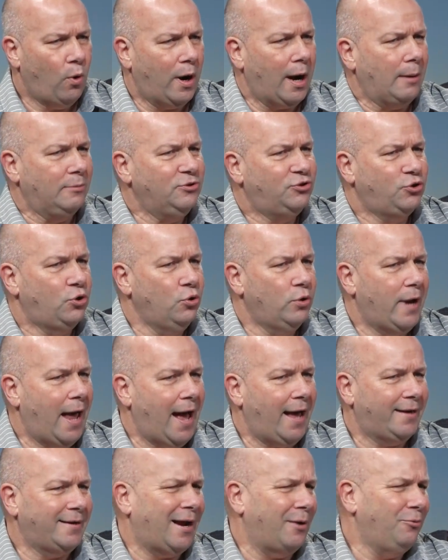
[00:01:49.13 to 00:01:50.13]
I was good
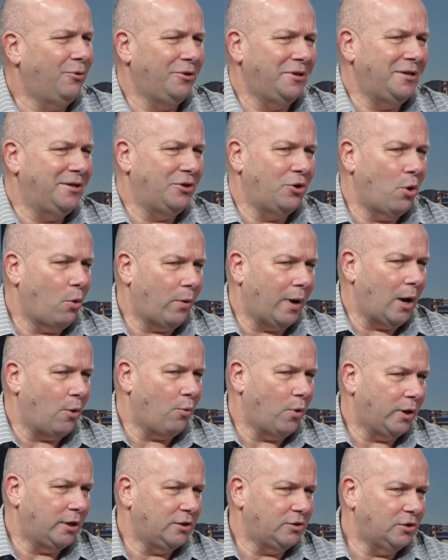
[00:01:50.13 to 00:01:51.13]
at, and I really didn't know what I
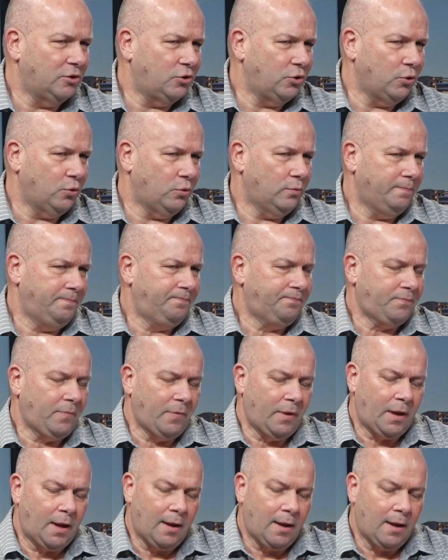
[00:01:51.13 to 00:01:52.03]
wanted to do. Mm-hmm.